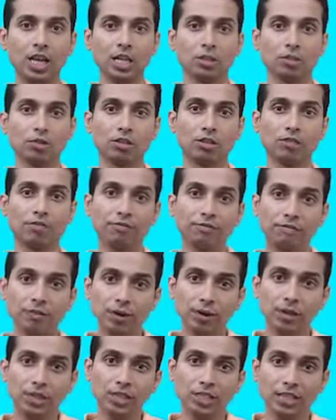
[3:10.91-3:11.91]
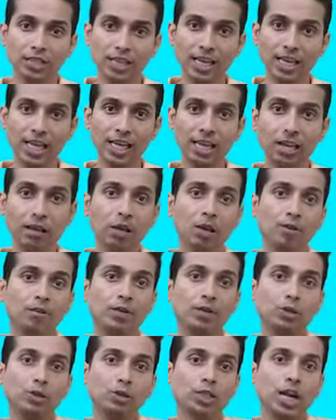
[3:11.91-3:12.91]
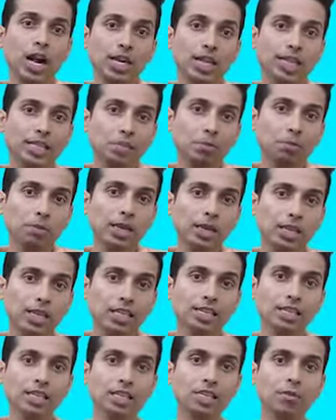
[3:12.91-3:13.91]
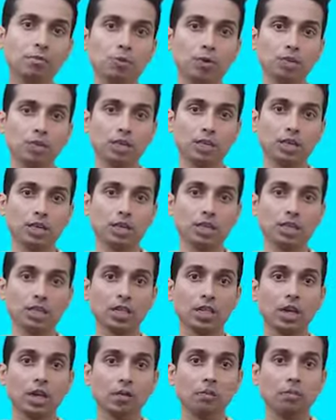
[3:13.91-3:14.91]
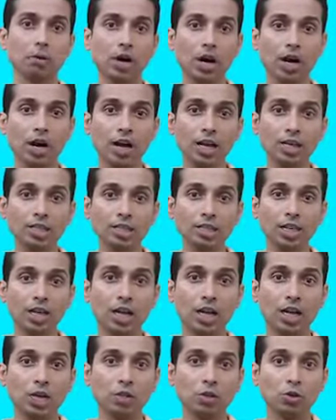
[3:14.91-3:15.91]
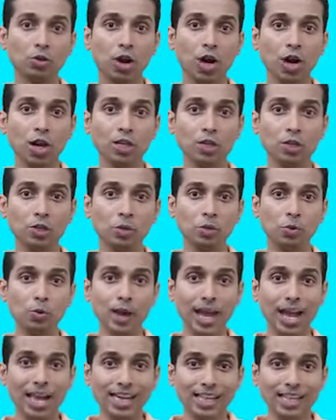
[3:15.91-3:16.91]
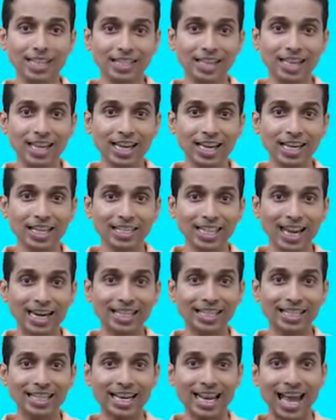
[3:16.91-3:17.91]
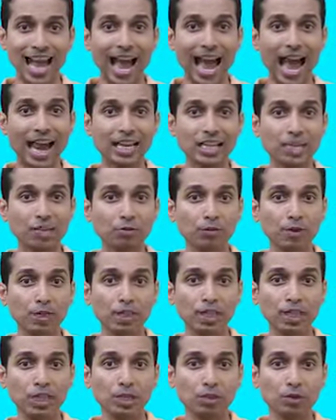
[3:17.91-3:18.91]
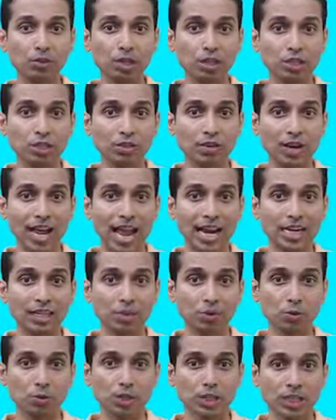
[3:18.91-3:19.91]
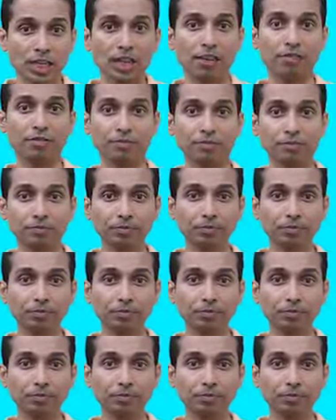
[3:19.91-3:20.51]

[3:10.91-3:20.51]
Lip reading: So the first thing, when you start experiencing emotions, pause, do not do anything that is an activity to distract yourself.